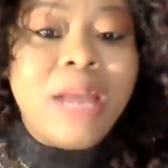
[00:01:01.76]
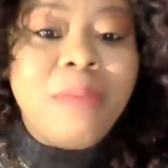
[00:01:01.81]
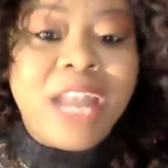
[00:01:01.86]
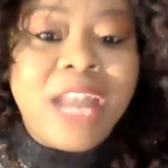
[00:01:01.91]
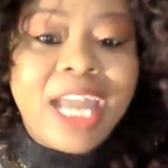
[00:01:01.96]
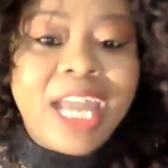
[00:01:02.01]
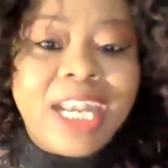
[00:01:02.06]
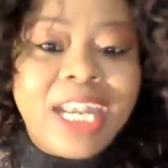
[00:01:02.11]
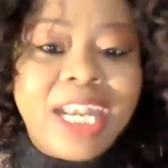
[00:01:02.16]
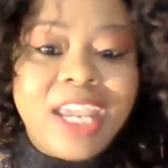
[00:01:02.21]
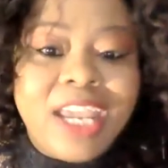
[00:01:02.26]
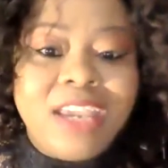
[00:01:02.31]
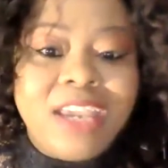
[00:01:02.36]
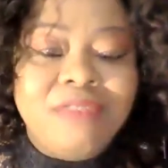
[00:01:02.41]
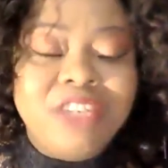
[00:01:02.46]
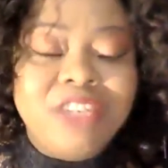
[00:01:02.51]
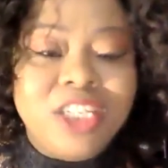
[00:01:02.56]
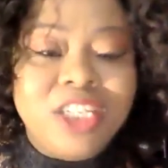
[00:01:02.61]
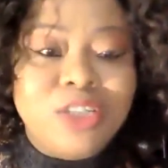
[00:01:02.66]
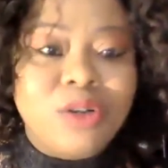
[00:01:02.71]
Mlane, if
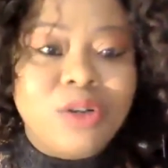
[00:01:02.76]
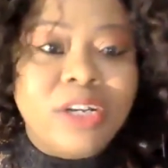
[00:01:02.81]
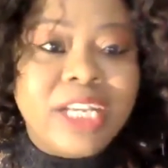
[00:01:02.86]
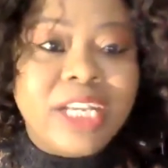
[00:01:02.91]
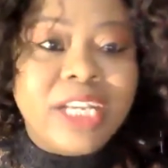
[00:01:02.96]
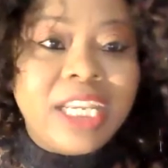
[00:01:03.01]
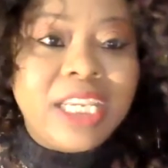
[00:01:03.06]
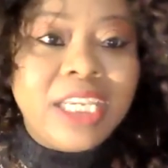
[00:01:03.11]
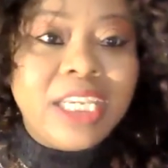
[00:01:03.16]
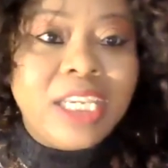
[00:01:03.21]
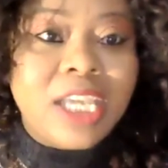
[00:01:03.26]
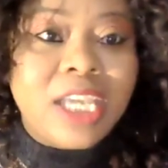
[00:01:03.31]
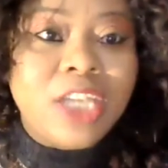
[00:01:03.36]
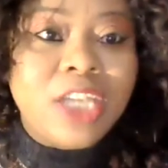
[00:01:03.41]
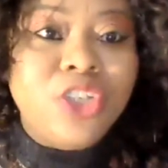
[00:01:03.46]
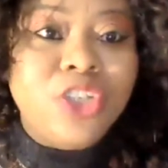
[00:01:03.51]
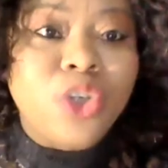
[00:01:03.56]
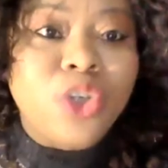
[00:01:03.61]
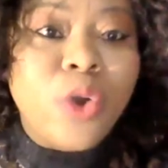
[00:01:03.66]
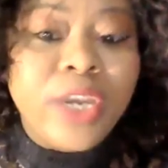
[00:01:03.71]
she's already
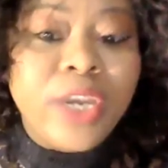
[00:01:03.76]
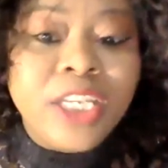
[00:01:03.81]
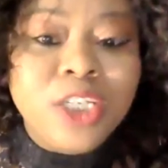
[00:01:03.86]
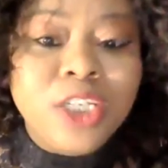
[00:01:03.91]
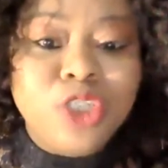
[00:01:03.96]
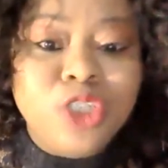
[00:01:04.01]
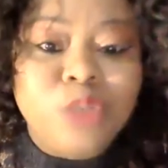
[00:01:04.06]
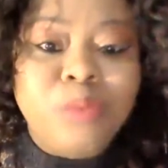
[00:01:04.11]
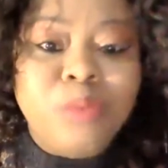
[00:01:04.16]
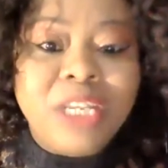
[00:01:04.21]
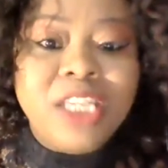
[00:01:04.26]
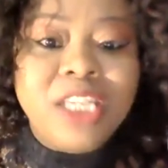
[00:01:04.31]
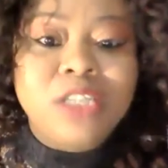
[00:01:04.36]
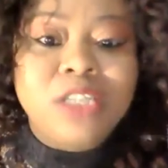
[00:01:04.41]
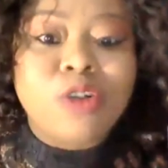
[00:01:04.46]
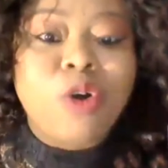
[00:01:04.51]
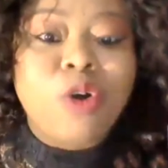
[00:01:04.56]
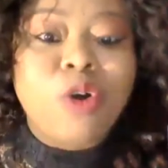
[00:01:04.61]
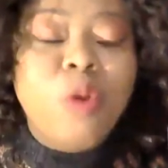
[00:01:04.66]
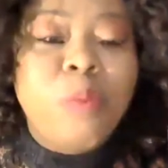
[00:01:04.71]
joined, to
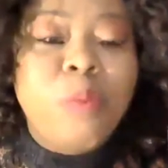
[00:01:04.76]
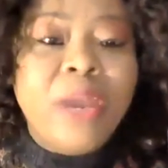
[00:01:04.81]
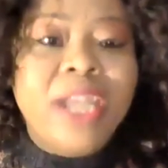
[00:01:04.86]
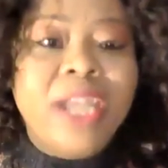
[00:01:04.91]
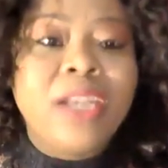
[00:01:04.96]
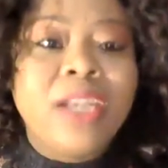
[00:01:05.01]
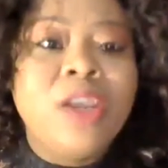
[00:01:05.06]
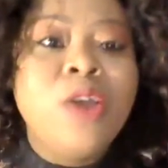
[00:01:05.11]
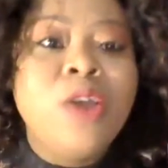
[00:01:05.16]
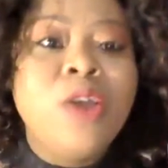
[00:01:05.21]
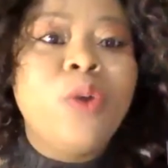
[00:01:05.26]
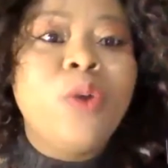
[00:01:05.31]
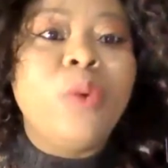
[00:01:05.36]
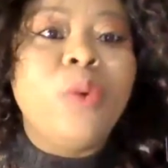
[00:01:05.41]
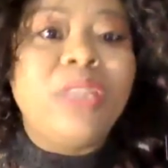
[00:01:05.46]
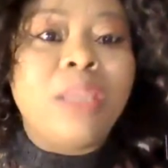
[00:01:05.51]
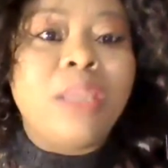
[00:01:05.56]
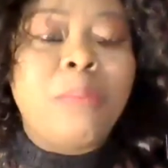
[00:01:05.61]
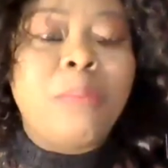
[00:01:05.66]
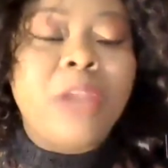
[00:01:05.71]
please open
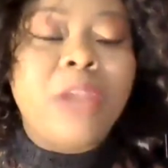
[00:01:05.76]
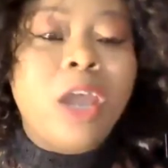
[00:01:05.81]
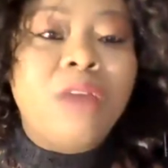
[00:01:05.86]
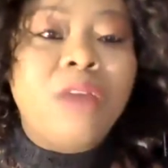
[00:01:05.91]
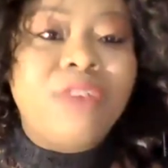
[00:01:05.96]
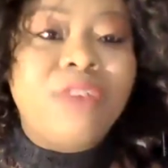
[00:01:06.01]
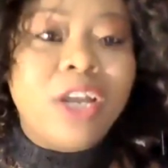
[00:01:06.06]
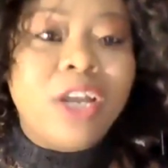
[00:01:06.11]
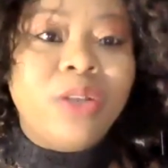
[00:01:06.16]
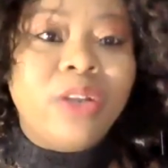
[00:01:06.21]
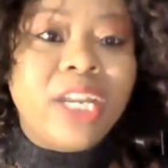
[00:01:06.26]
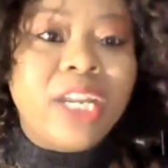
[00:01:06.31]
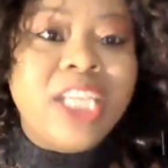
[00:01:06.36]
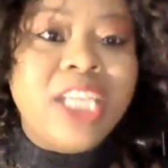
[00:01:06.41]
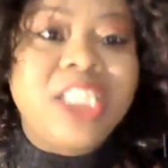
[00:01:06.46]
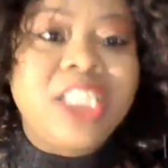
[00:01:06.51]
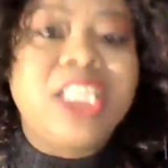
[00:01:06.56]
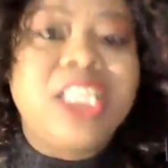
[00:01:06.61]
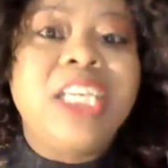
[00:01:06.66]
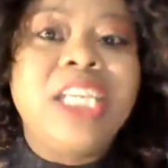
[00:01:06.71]
with the prayer of
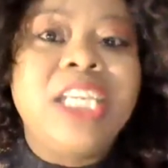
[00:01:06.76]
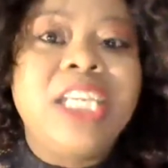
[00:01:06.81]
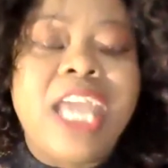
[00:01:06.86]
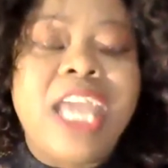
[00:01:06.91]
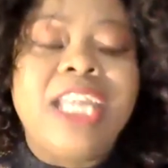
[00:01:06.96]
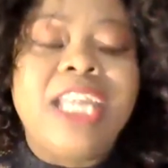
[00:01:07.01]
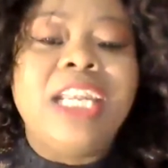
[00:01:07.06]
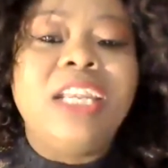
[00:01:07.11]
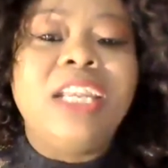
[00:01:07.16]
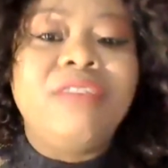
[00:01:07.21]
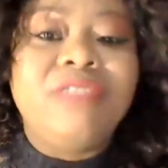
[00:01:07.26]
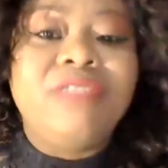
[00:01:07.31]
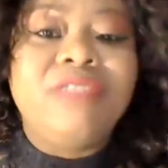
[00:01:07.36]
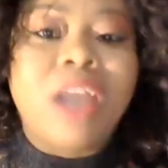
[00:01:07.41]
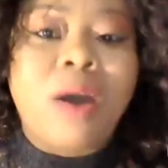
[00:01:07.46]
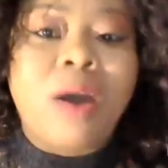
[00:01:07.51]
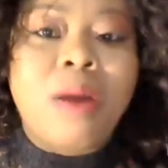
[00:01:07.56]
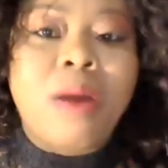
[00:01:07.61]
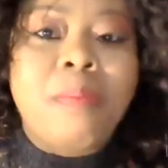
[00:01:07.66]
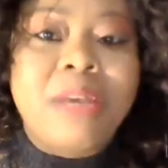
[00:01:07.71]
adoration and lift
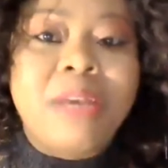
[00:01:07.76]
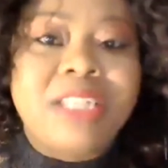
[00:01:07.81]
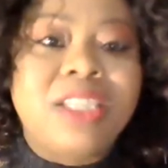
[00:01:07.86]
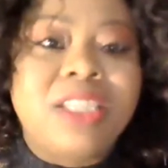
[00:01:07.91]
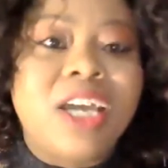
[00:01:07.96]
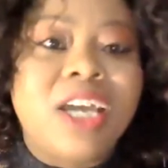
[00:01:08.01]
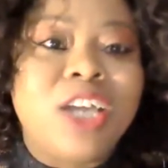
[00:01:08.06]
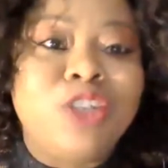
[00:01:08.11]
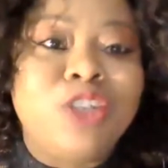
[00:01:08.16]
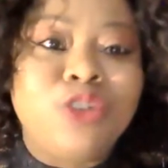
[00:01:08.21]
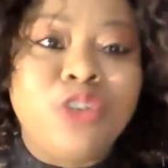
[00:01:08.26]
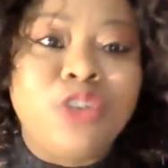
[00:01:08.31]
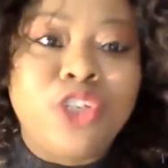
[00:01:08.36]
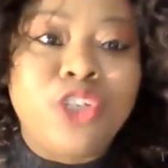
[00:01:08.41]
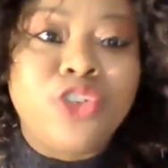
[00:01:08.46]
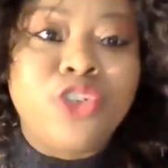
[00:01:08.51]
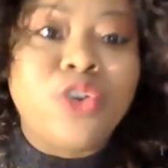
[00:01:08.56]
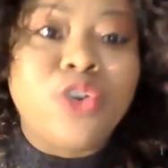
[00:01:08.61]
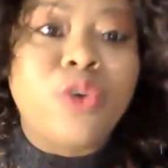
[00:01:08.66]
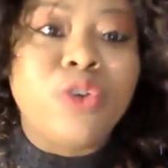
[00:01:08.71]
our pastor unto the
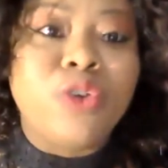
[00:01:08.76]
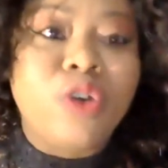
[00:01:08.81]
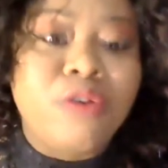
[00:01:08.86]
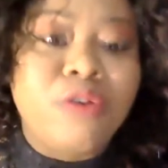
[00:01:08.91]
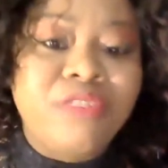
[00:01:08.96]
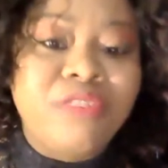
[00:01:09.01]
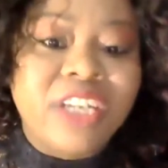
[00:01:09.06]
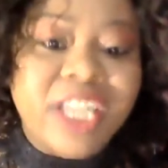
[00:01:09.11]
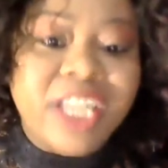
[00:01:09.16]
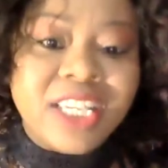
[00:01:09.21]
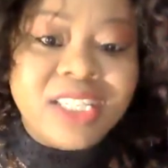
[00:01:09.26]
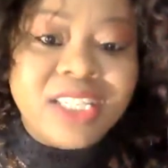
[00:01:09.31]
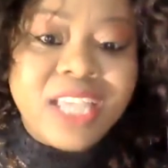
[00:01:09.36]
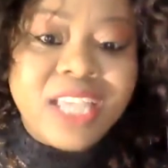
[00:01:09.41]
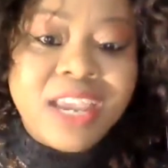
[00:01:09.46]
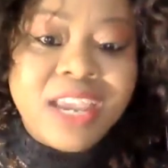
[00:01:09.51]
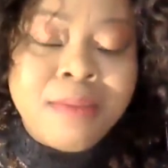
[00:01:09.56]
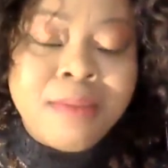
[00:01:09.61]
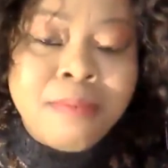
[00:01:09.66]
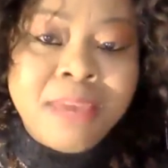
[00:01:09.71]
throne of grace
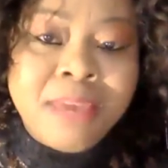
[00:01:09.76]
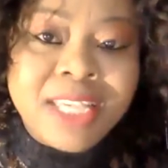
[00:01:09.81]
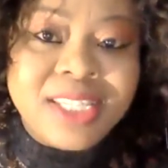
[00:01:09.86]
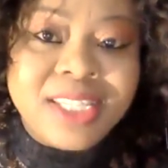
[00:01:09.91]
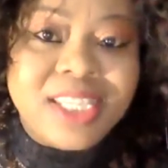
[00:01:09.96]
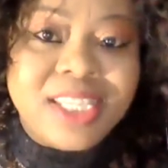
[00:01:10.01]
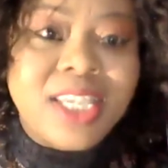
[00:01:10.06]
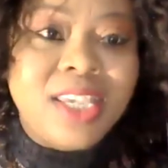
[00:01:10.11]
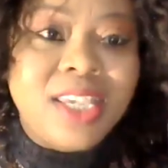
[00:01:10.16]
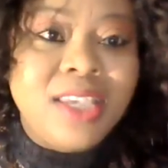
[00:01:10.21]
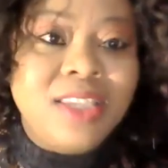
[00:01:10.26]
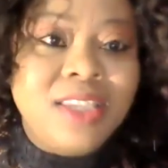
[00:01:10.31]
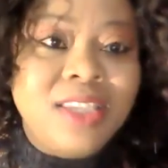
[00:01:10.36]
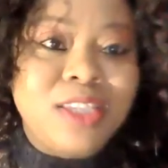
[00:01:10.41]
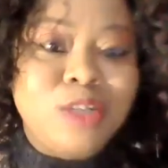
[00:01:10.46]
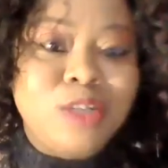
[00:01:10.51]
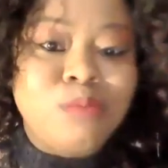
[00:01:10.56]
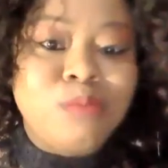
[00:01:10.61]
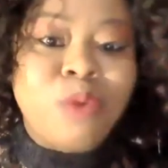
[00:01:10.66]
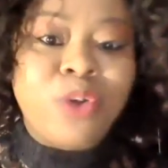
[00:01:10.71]
and mercy
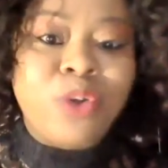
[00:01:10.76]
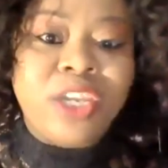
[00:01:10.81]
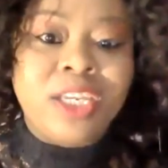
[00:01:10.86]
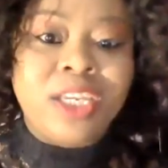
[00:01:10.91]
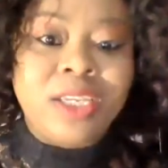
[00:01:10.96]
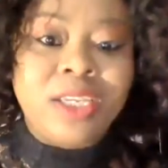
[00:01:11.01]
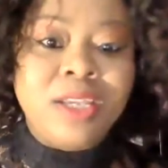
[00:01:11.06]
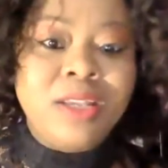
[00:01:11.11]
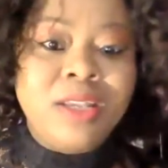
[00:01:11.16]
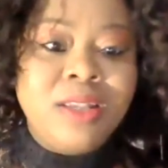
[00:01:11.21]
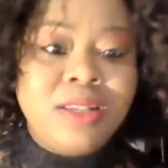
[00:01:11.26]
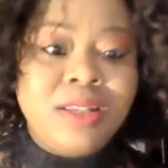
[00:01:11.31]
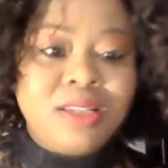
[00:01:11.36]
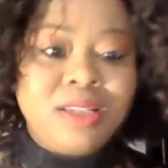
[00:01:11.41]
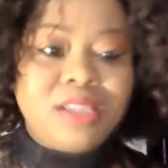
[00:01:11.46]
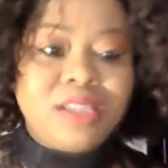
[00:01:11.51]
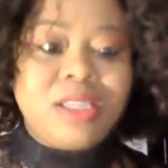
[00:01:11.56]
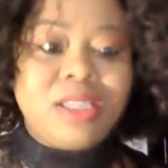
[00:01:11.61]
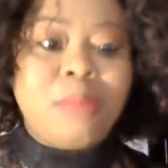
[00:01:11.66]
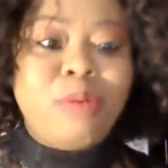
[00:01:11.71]
this morning.
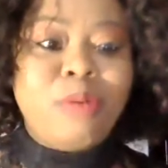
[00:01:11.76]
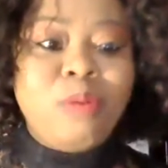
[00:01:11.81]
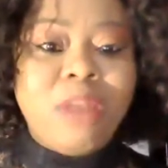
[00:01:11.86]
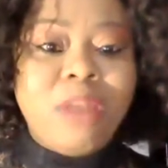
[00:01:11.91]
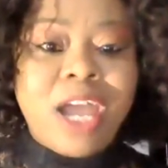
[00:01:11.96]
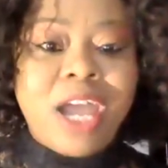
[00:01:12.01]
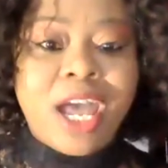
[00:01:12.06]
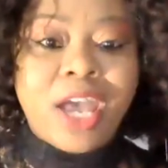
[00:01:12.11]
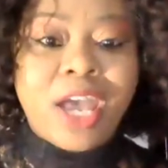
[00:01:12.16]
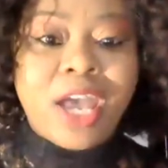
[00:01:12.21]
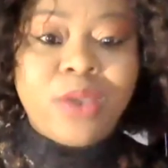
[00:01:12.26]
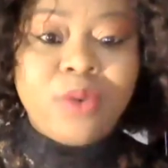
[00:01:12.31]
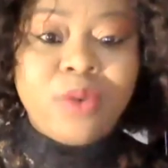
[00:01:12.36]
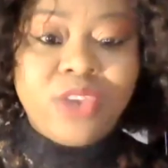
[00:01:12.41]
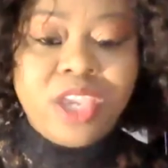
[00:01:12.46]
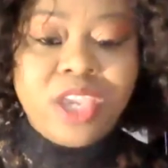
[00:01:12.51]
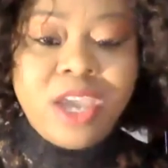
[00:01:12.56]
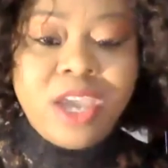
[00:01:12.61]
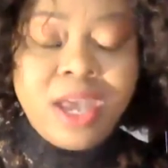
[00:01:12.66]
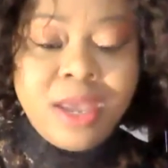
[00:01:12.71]
Sister Pumla, are you
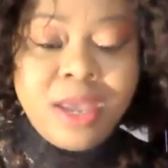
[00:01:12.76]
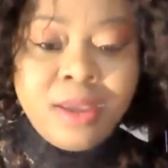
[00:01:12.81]
here?